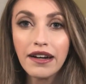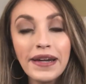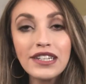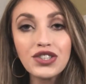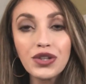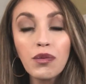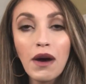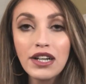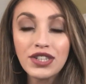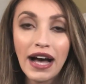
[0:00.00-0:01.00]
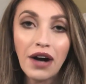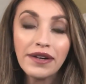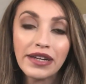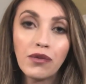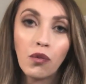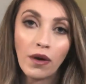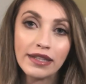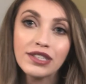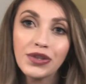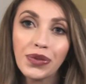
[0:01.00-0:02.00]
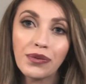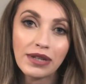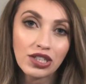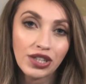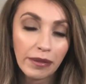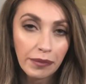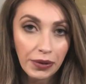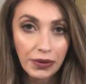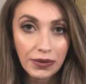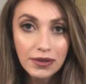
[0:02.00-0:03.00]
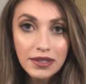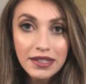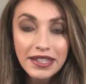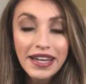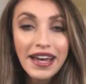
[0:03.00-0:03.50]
but it should wash out in 1 to 3 shampoos.